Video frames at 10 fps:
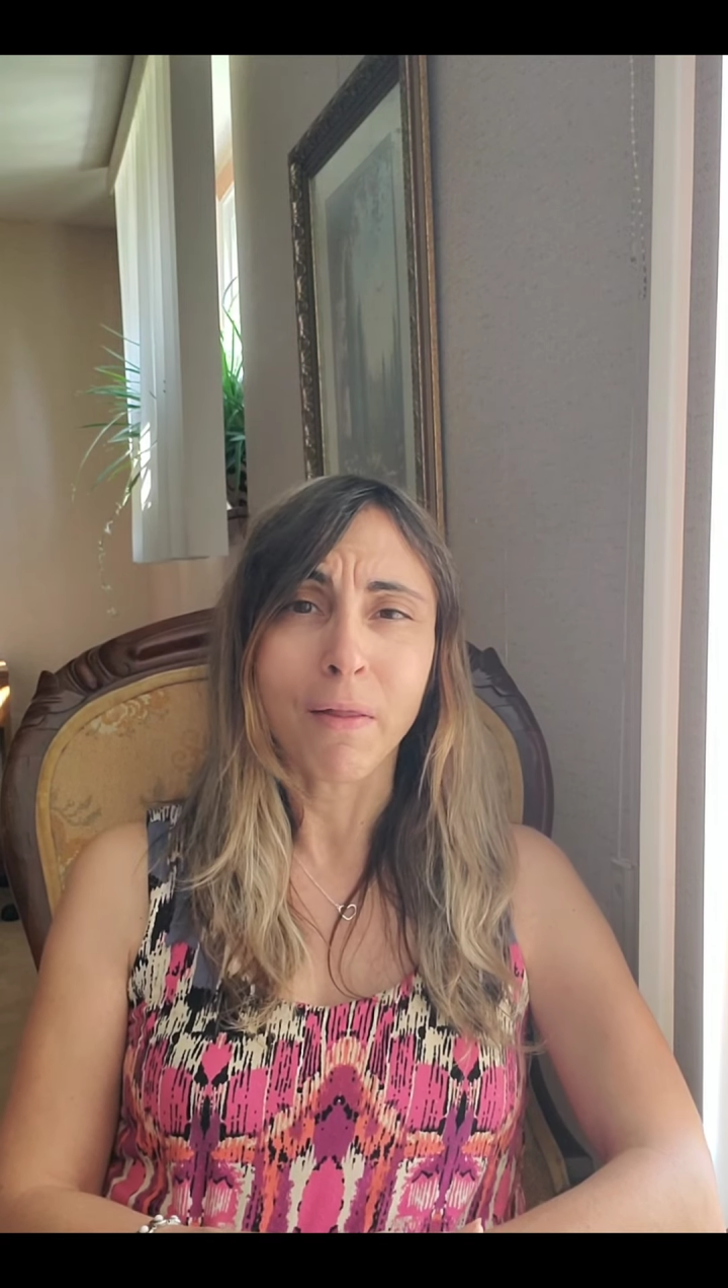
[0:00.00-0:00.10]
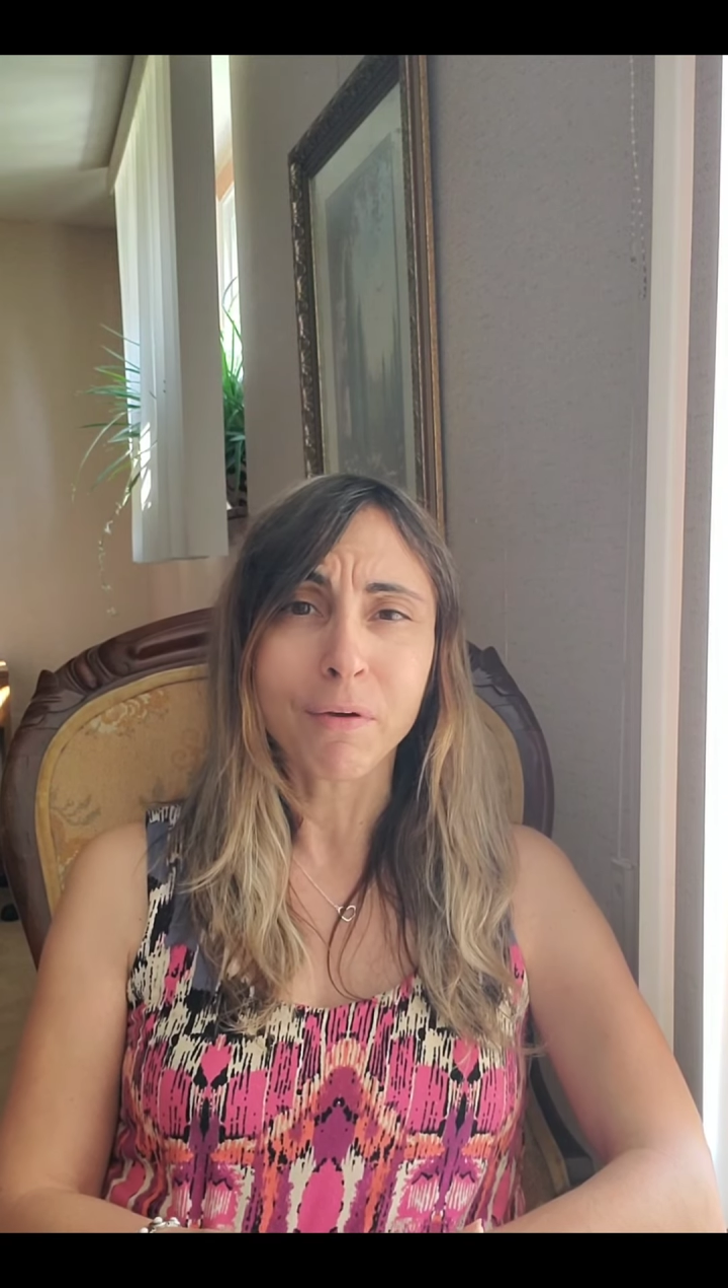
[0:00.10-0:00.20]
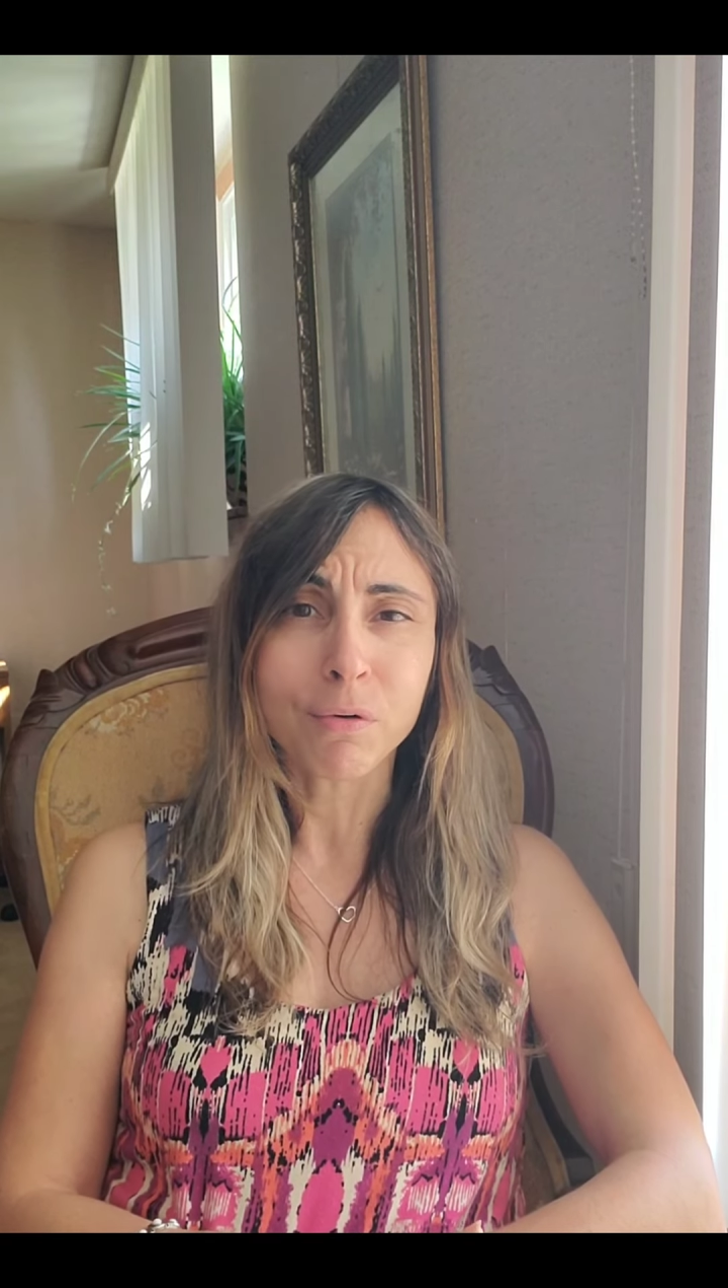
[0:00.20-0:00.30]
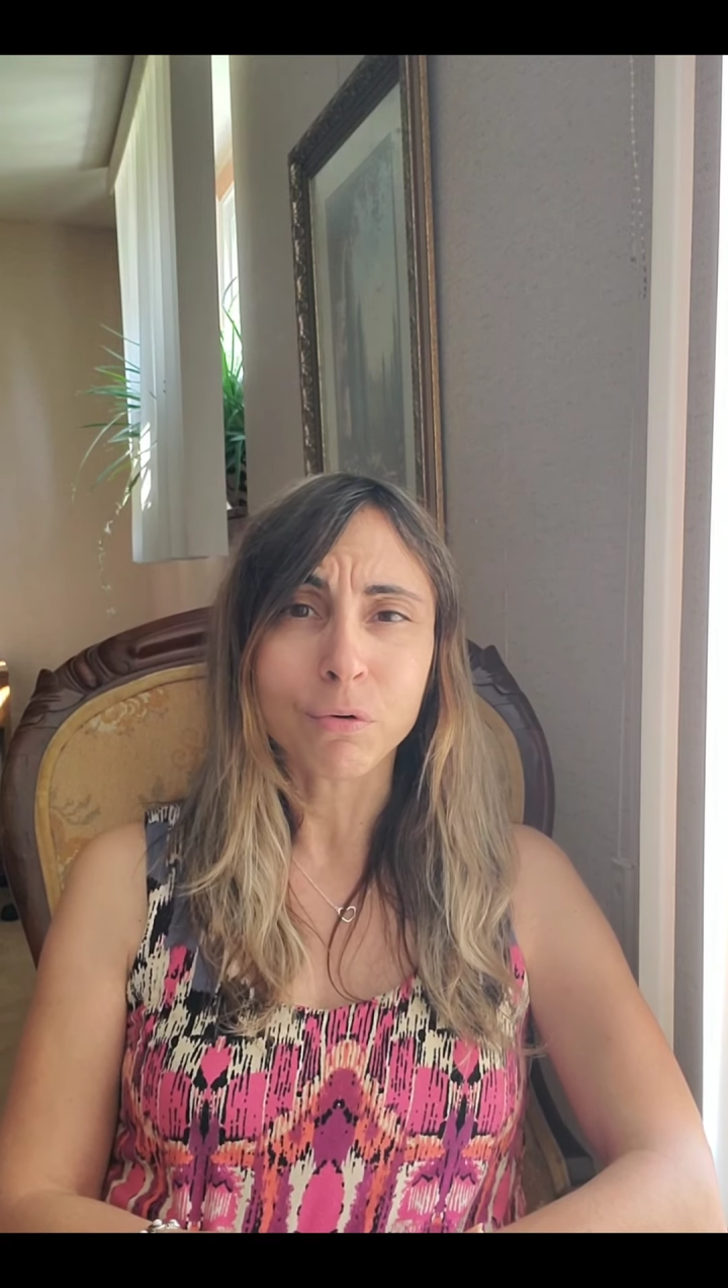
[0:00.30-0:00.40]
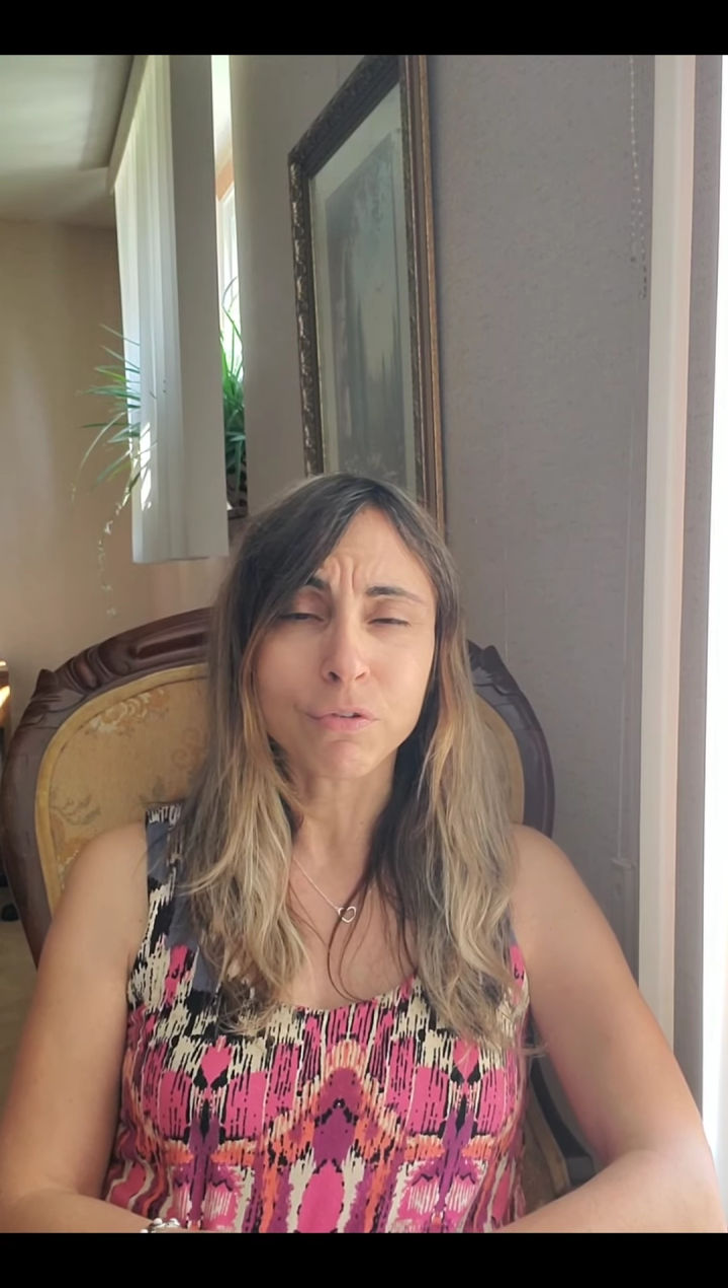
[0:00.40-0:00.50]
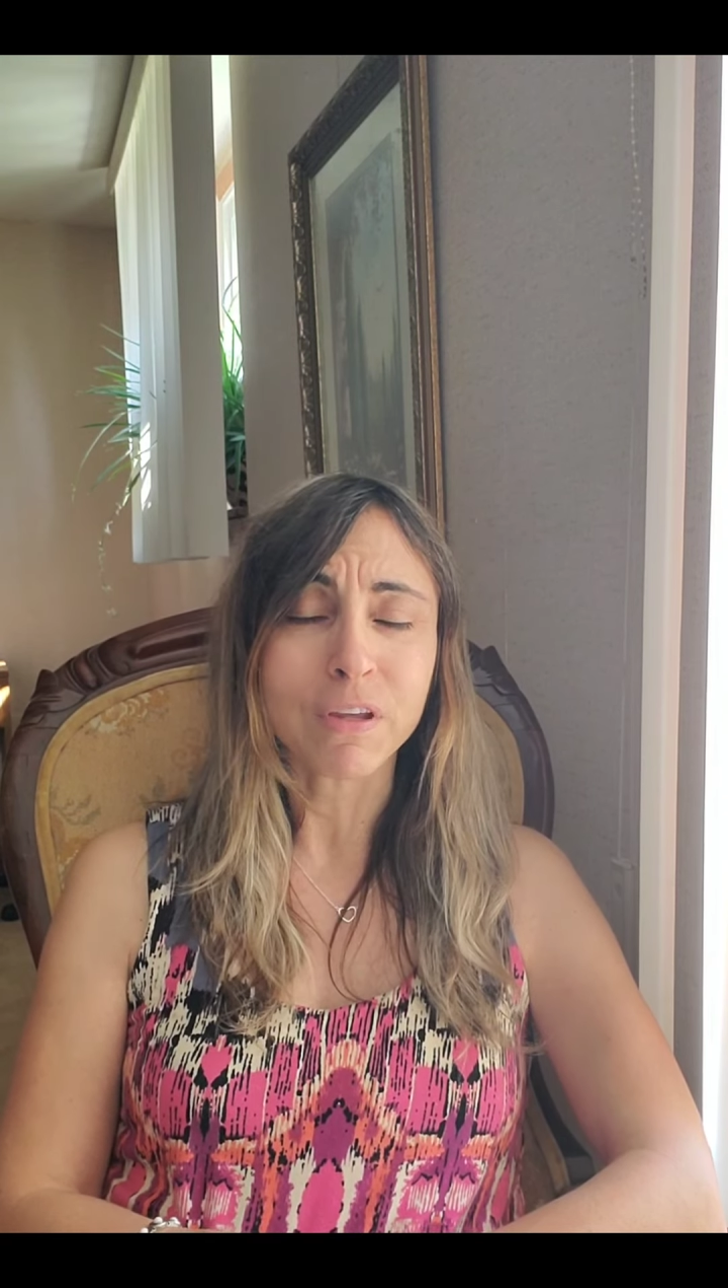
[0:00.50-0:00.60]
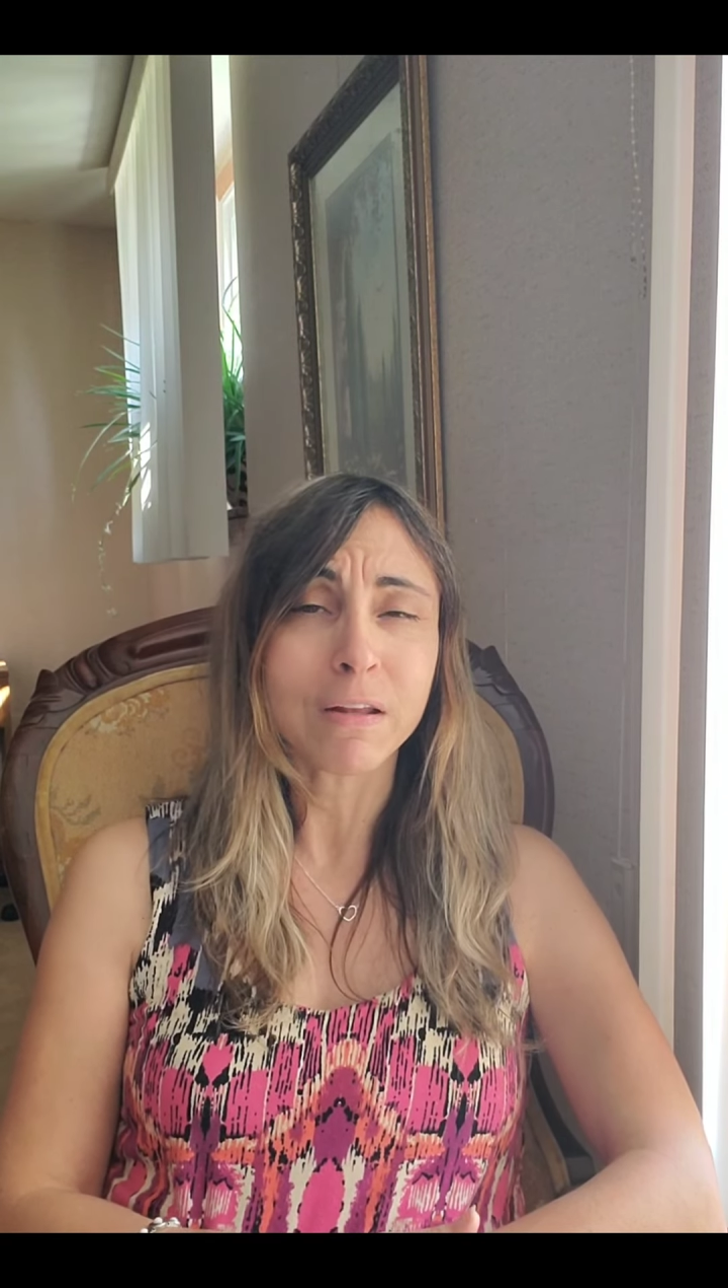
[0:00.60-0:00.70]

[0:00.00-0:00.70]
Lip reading: others